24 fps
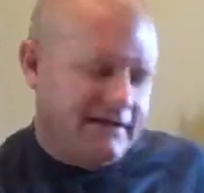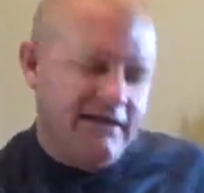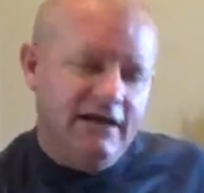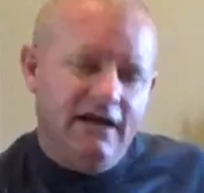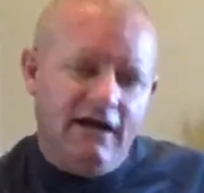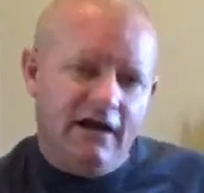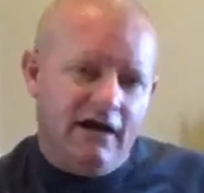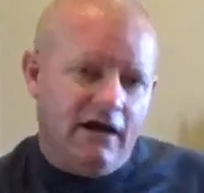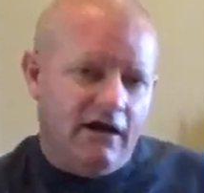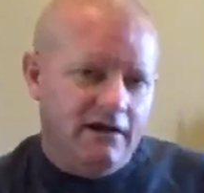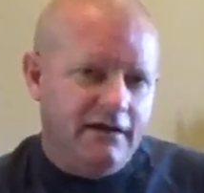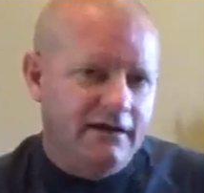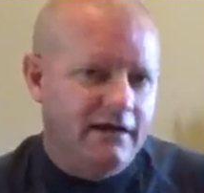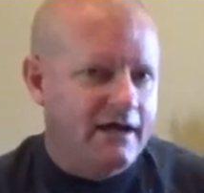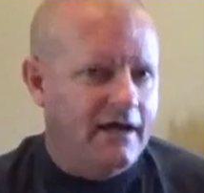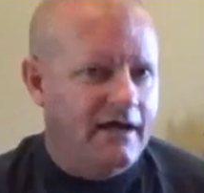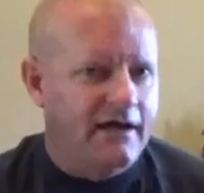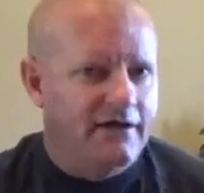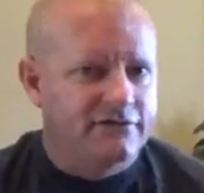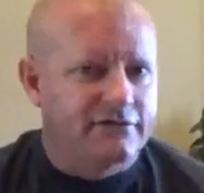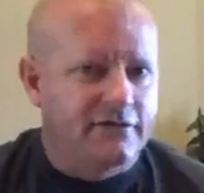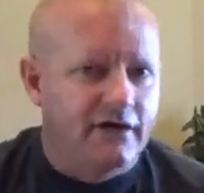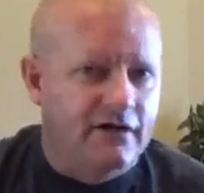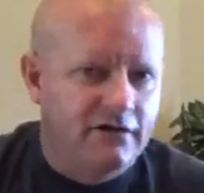get
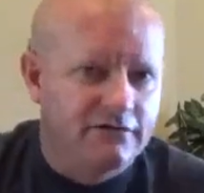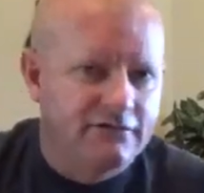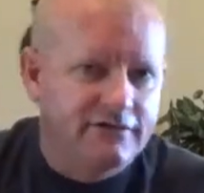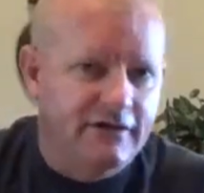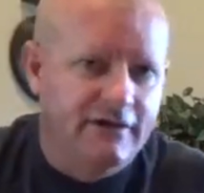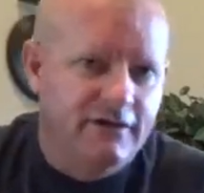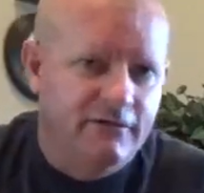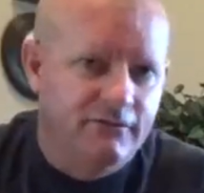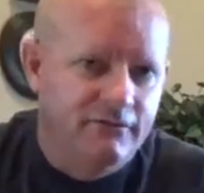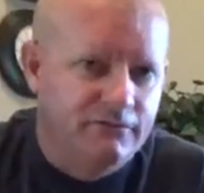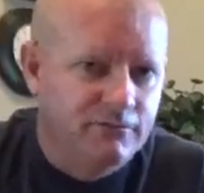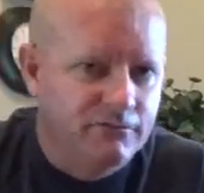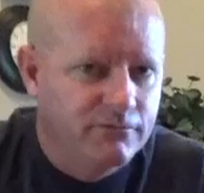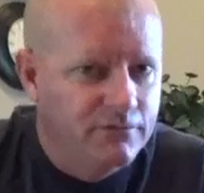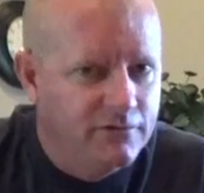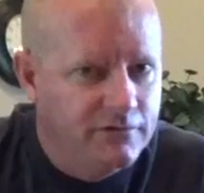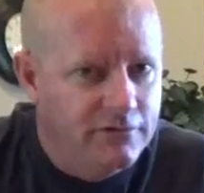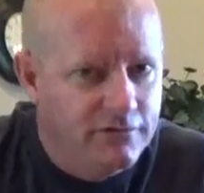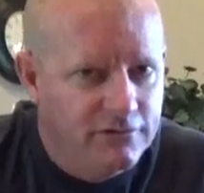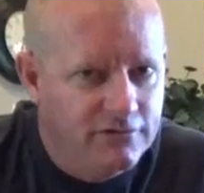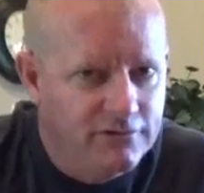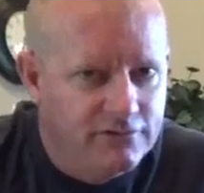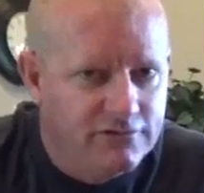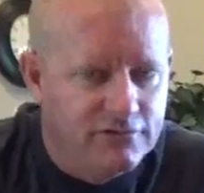asked all the time, what
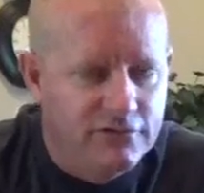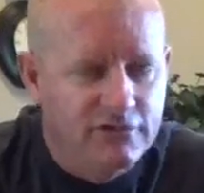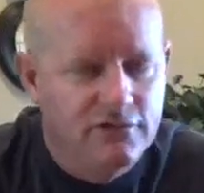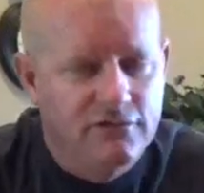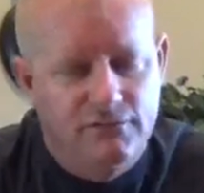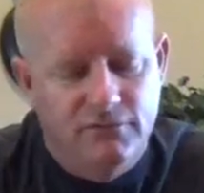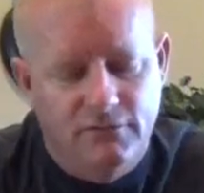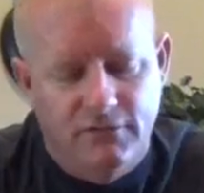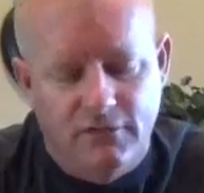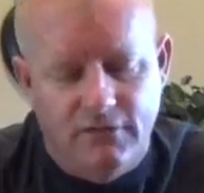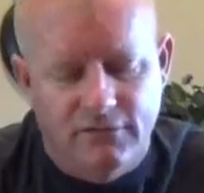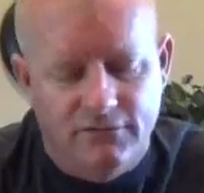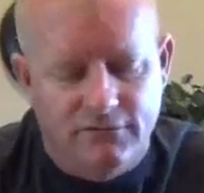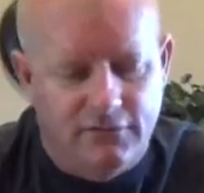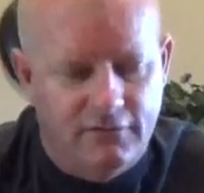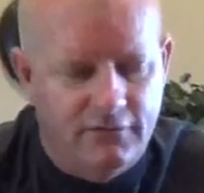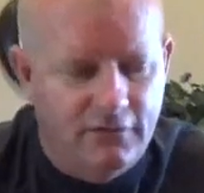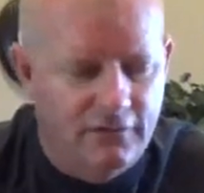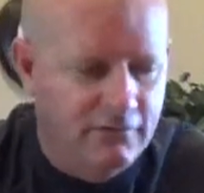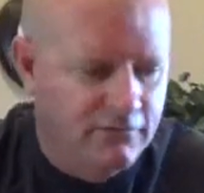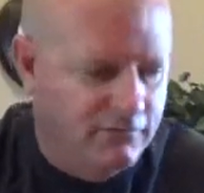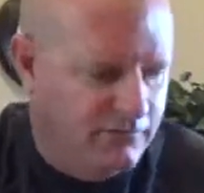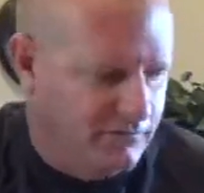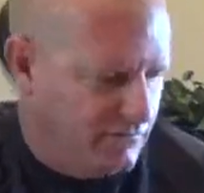do you shoot with? You
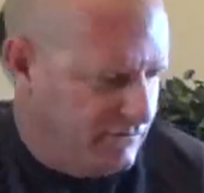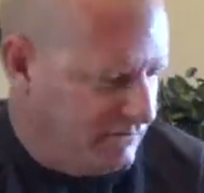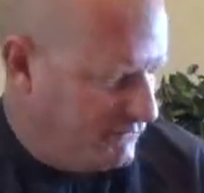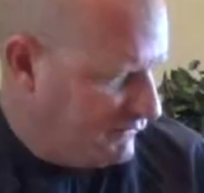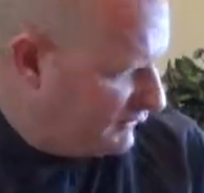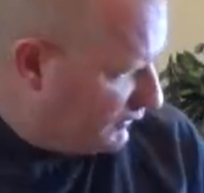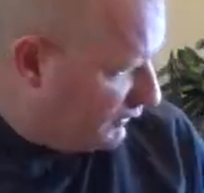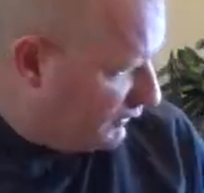know, and of